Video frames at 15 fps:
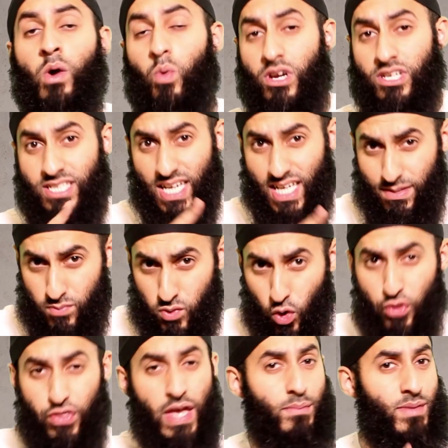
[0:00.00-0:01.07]
Whereas Sheikh Ibn
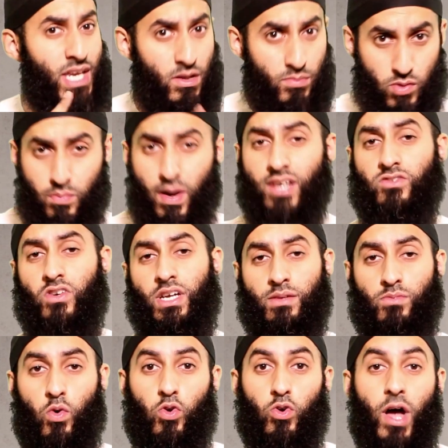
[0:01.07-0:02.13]
Uthaymin, Ibn Baz
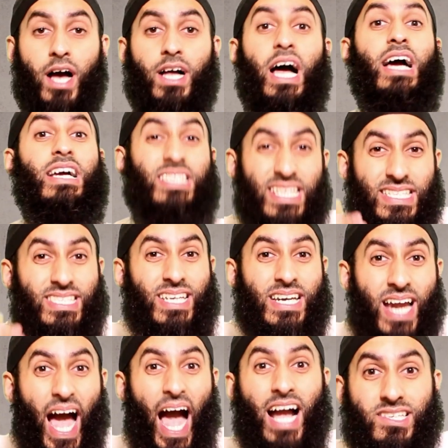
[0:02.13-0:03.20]
rahimahullah, they
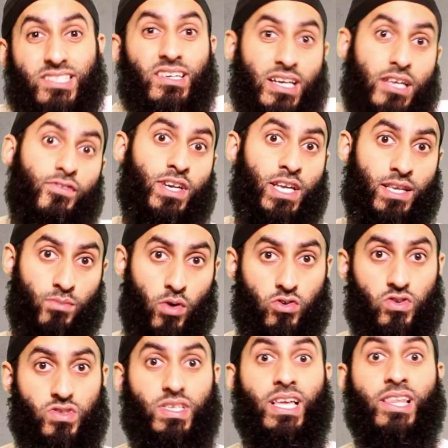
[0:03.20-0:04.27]
didn't actually live in a
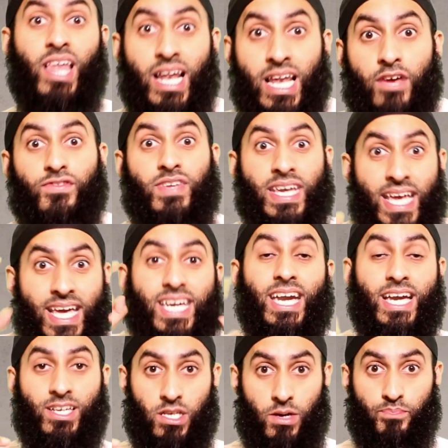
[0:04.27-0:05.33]
democracy. They lived in a
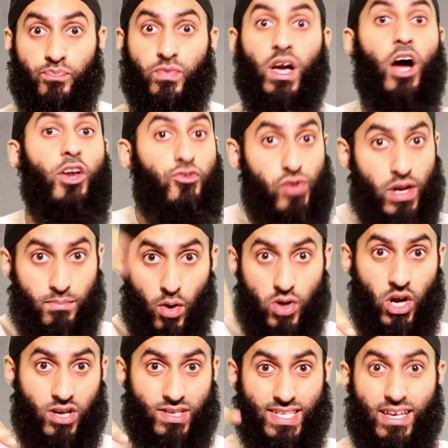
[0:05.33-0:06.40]
kingdom under a
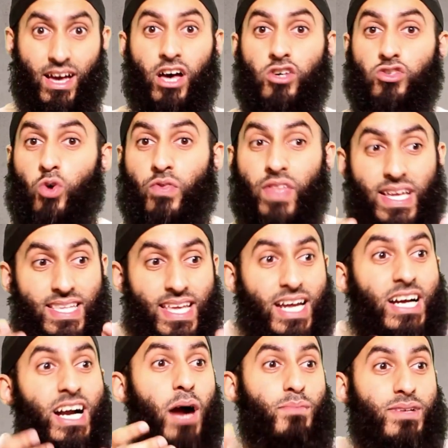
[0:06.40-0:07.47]
monarchy. So they
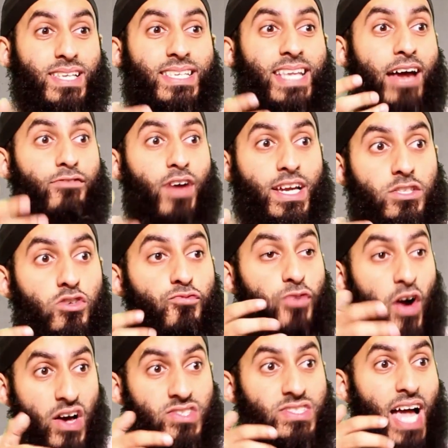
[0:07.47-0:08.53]
didn't come into direct
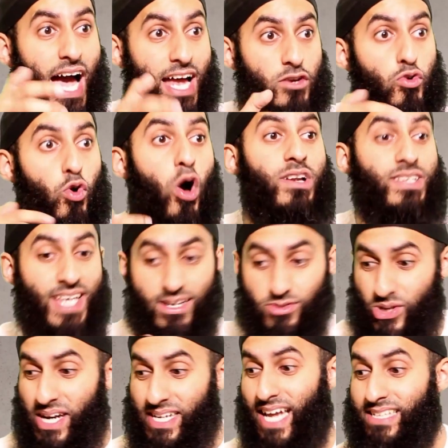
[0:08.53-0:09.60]
first-hand contact
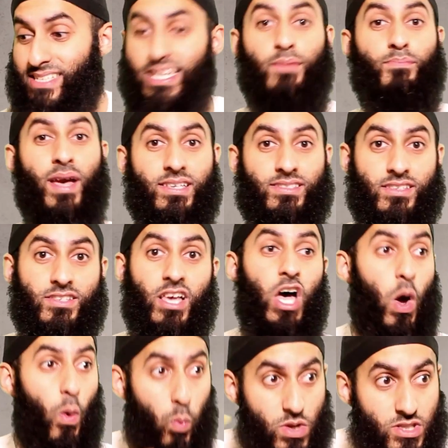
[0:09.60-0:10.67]
on a day-to-day basis
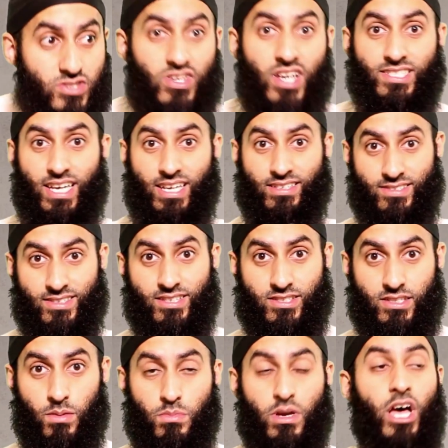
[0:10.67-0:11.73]
with such a
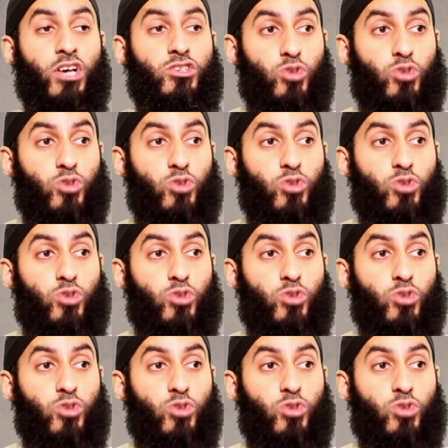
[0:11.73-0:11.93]
system.